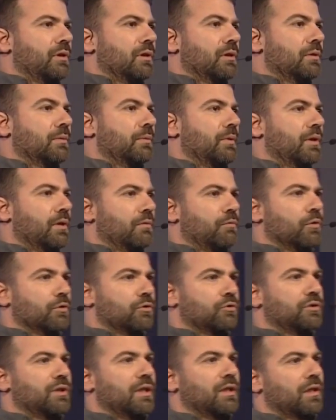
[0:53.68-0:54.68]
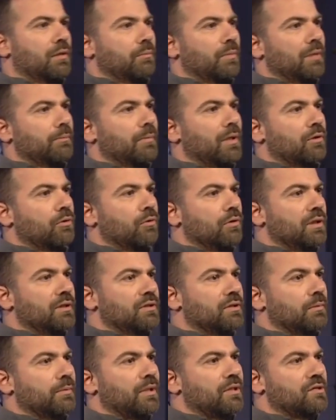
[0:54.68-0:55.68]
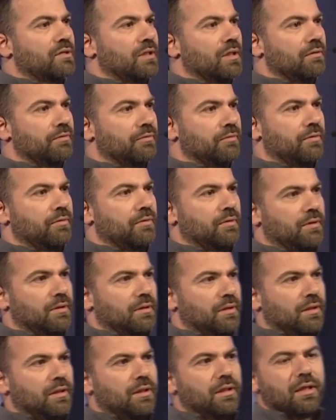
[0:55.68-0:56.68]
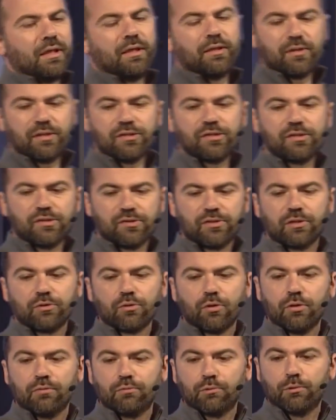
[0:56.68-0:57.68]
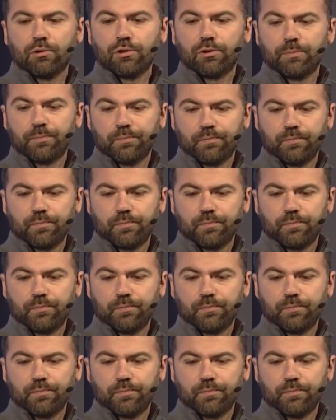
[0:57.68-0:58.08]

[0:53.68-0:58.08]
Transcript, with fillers: here in the photos taken by my colleagues and myself, and this is the toll of war.